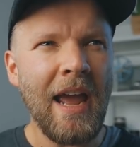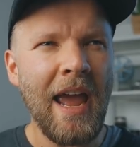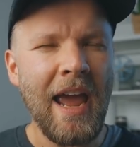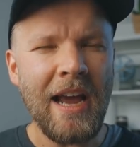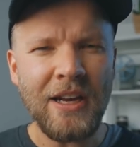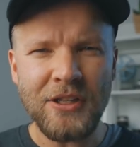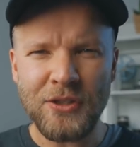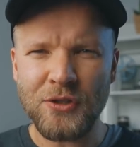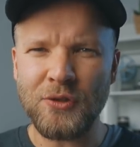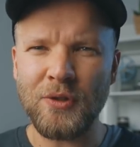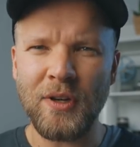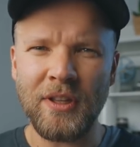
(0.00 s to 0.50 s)

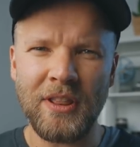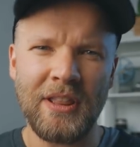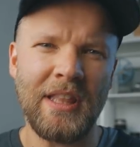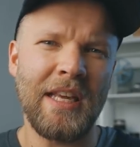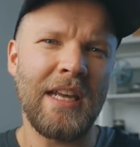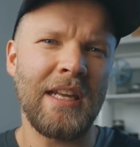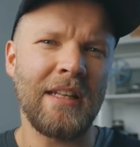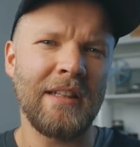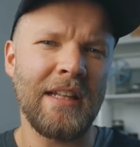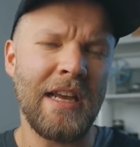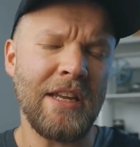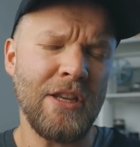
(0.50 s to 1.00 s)
extra
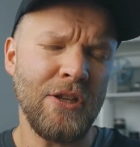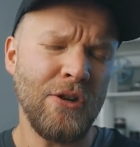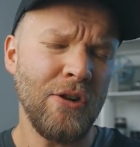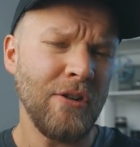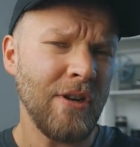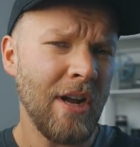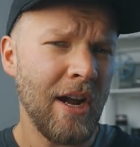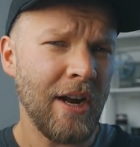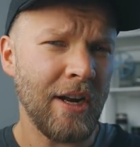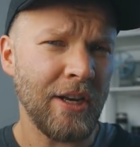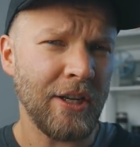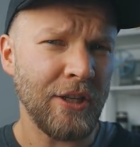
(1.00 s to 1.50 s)
thing that you're
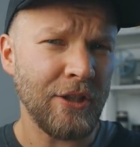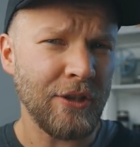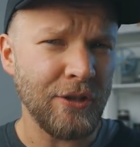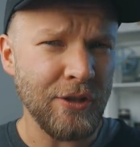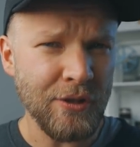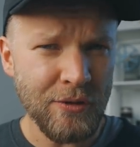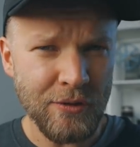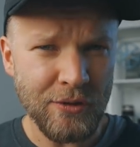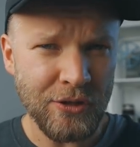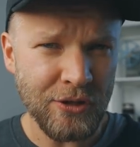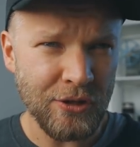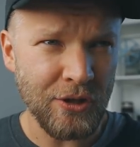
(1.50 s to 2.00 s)
not
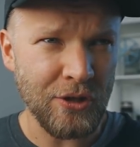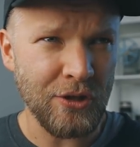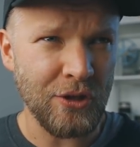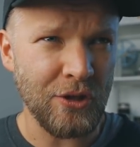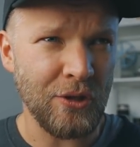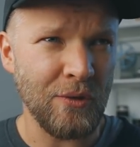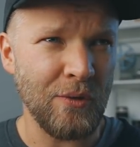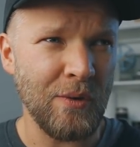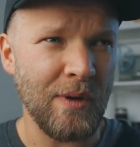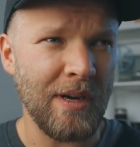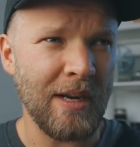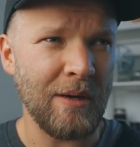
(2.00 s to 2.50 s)
used to
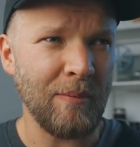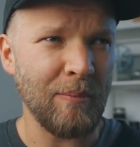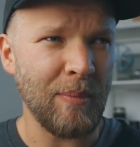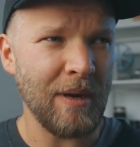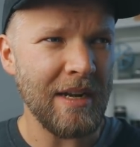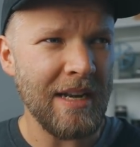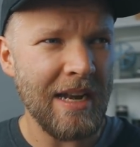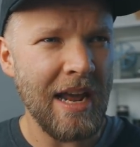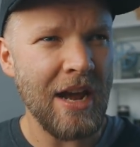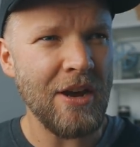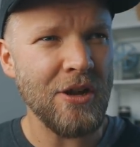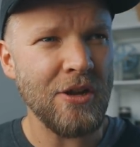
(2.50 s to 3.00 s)
doing,
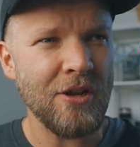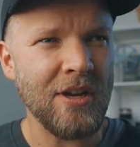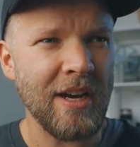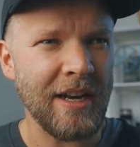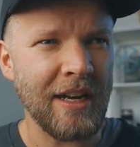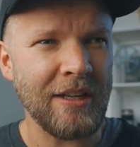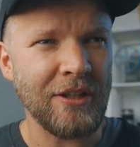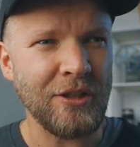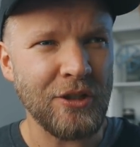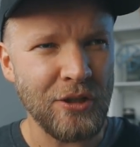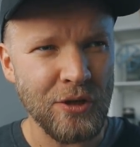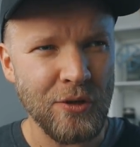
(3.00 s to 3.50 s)
but now you got
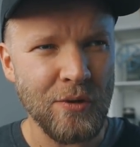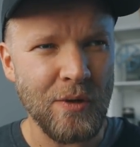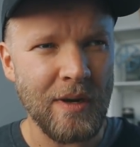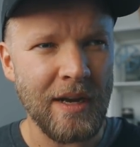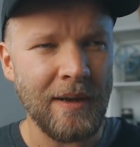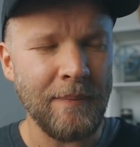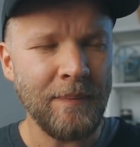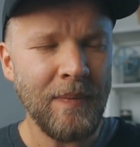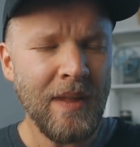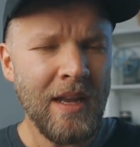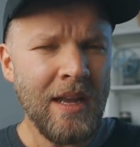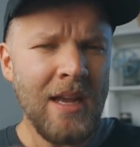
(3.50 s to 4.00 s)
to do
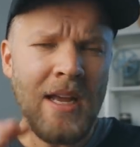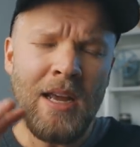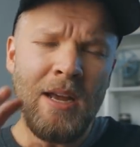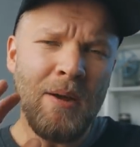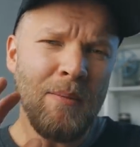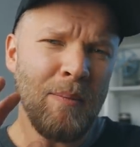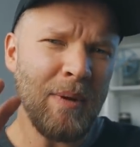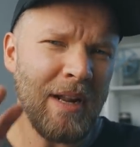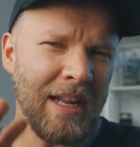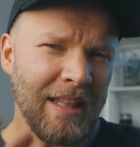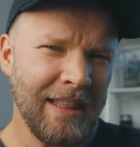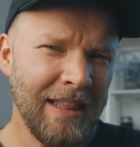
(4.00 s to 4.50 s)
it.
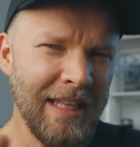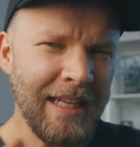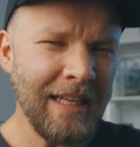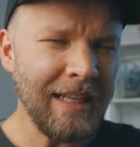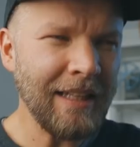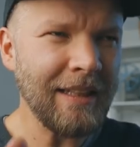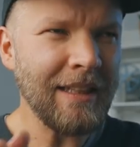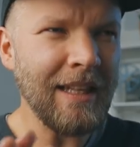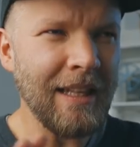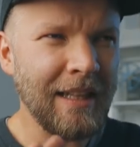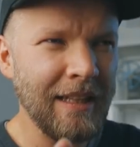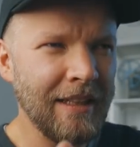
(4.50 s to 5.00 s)
But I think
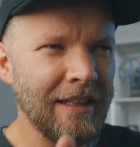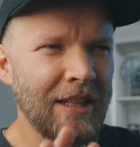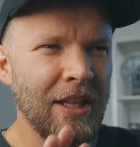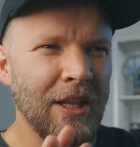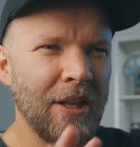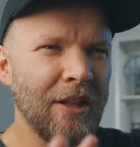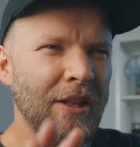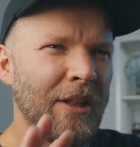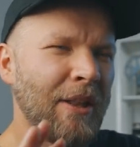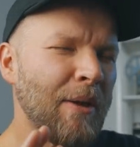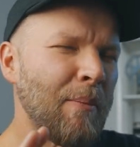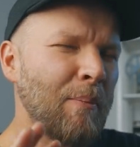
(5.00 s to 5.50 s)
the,
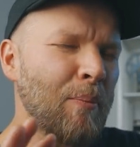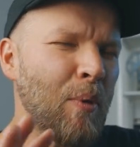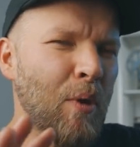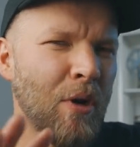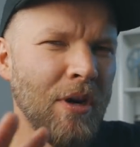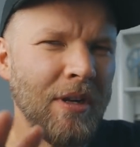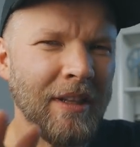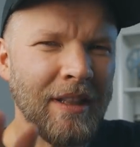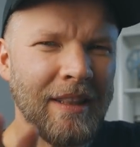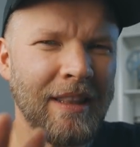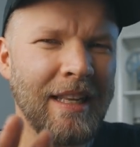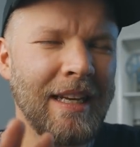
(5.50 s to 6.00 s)
the, the
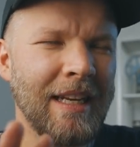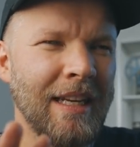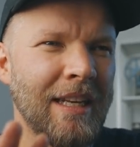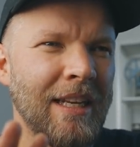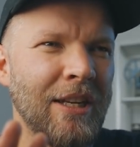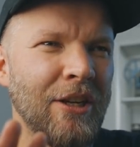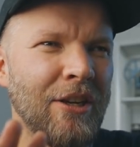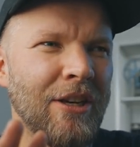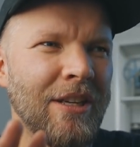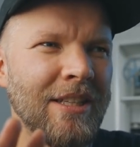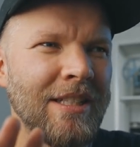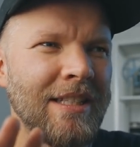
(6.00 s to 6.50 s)
important thing
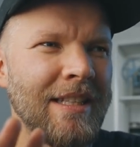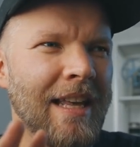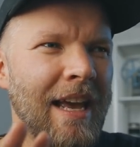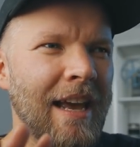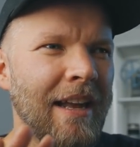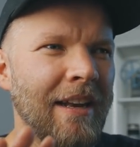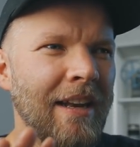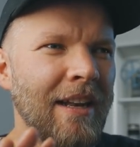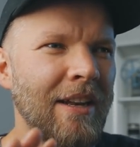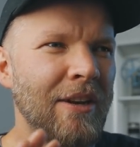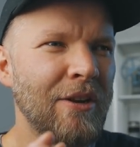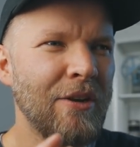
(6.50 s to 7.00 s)
here is
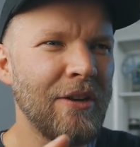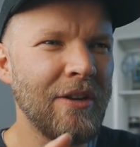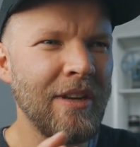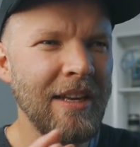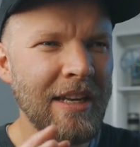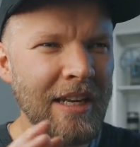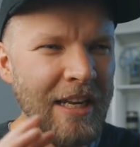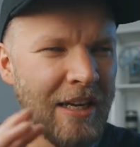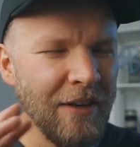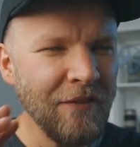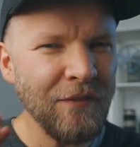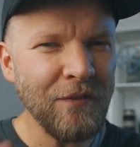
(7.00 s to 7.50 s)
that
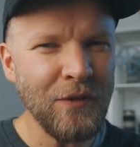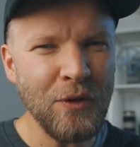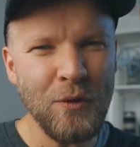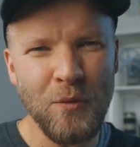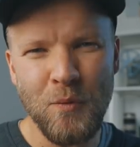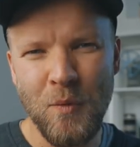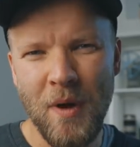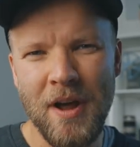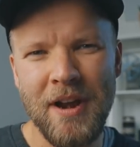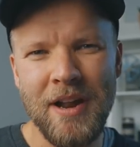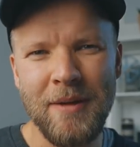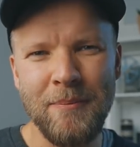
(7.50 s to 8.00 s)
if you
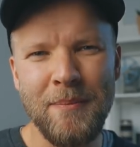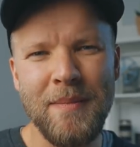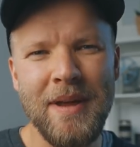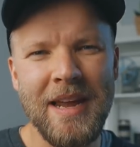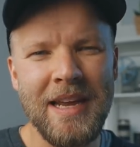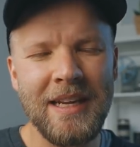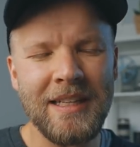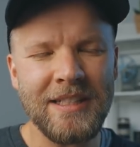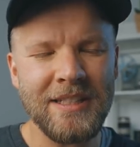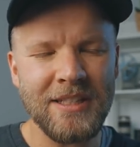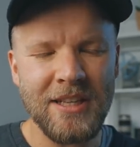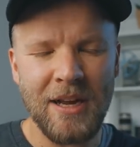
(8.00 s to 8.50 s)
wanna
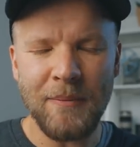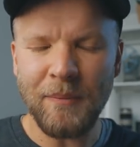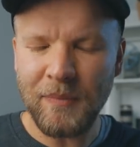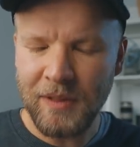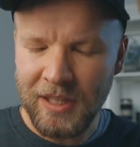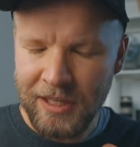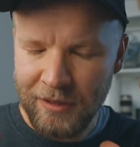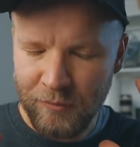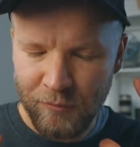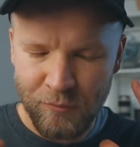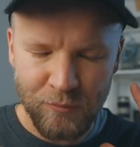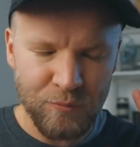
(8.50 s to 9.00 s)
make
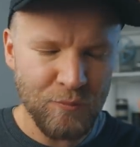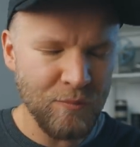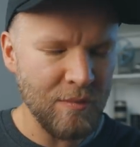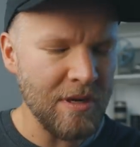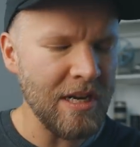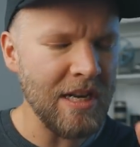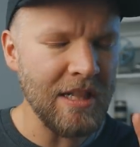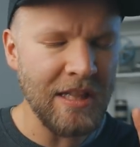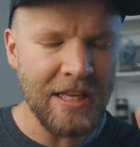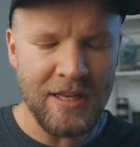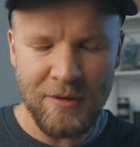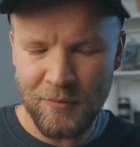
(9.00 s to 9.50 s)
something
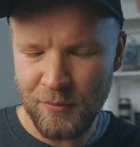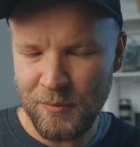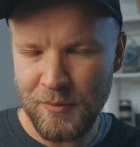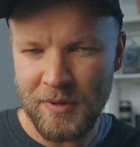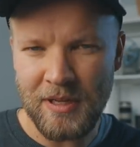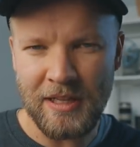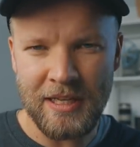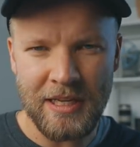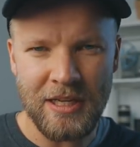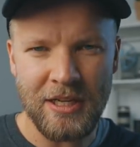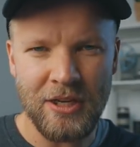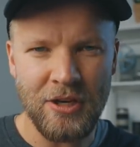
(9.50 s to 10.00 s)
really,
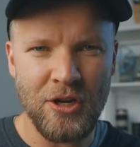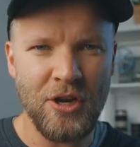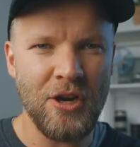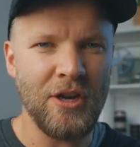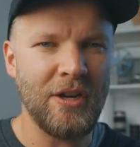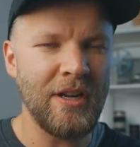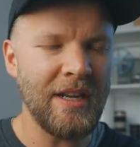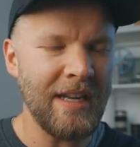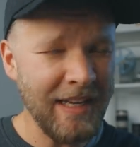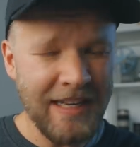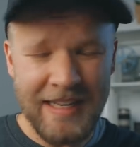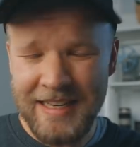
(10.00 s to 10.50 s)
really
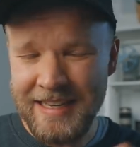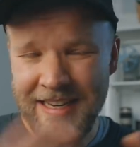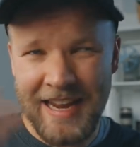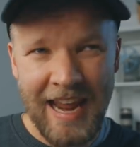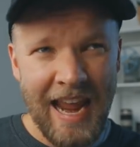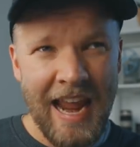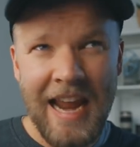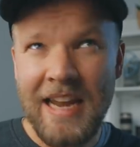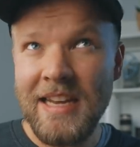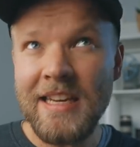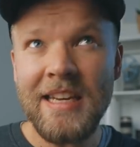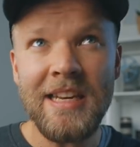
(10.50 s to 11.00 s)
good in
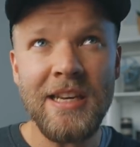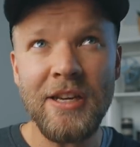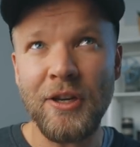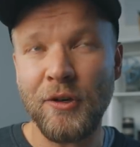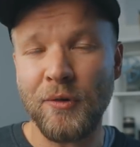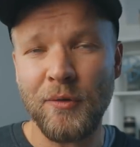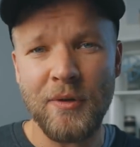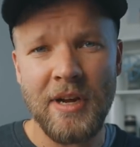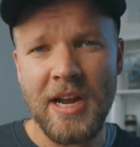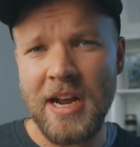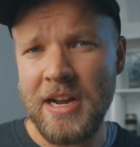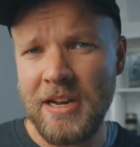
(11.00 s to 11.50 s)
any
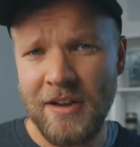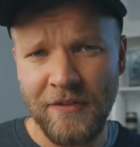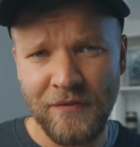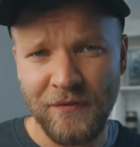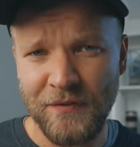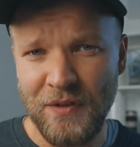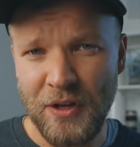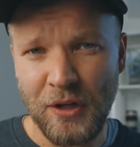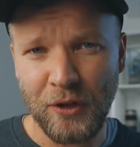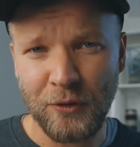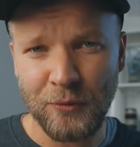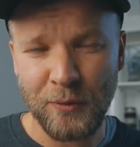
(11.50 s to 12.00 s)
creative
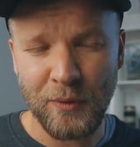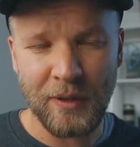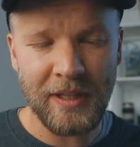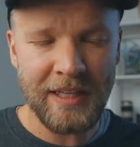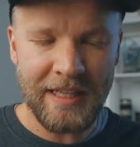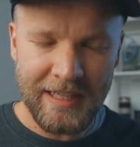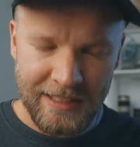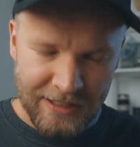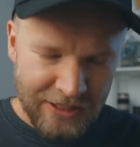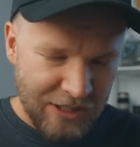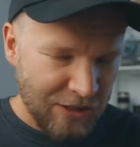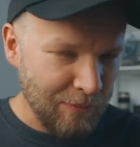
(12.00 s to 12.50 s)
field
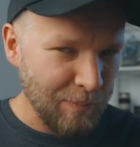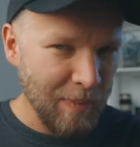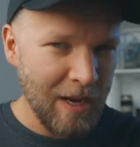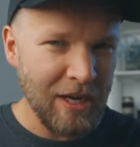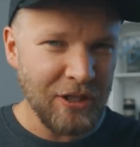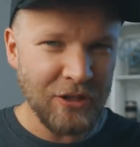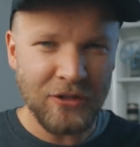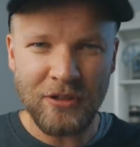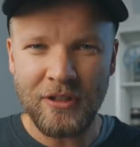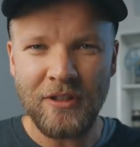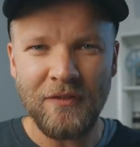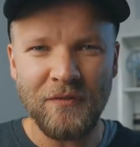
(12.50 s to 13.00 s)
really,
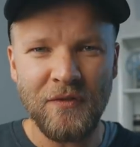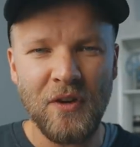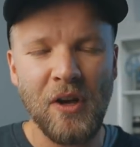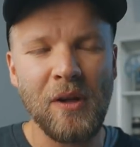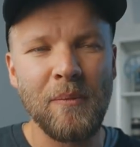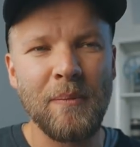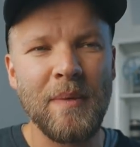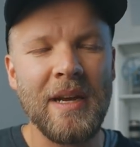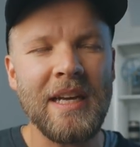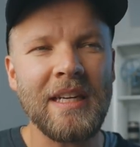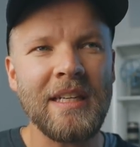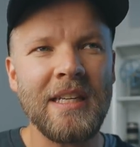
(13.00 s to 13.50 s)
especially
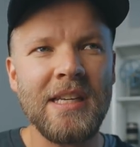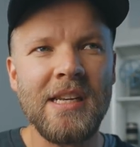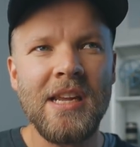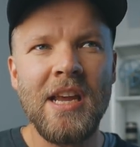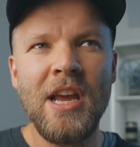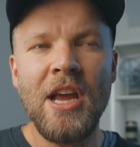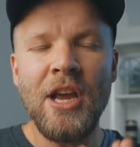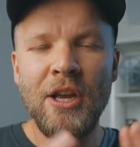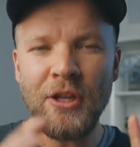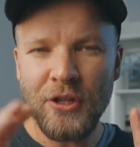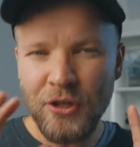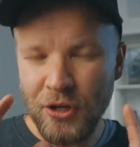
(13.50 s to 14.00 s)
filmmaking,
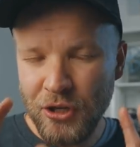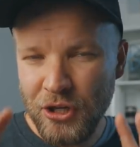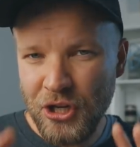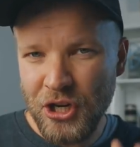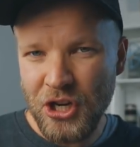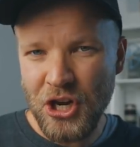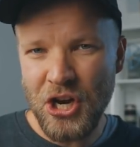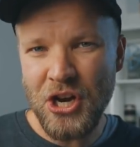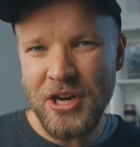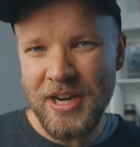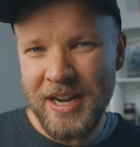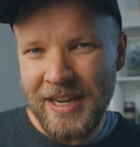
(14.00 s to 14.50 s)
you're
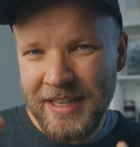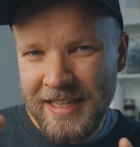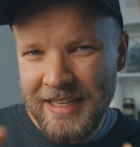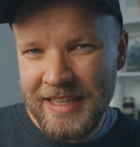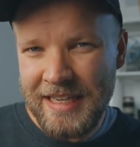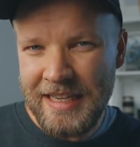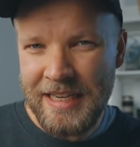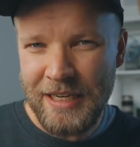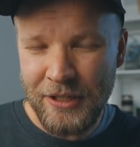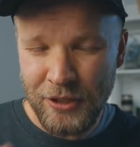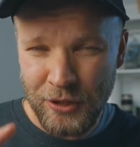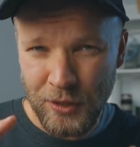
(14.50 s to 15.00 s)
gonna
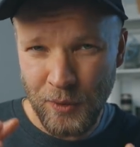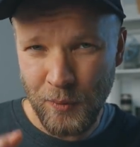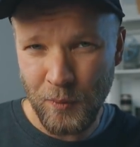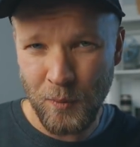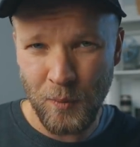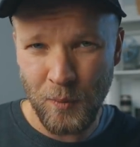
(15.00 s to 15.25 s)
need to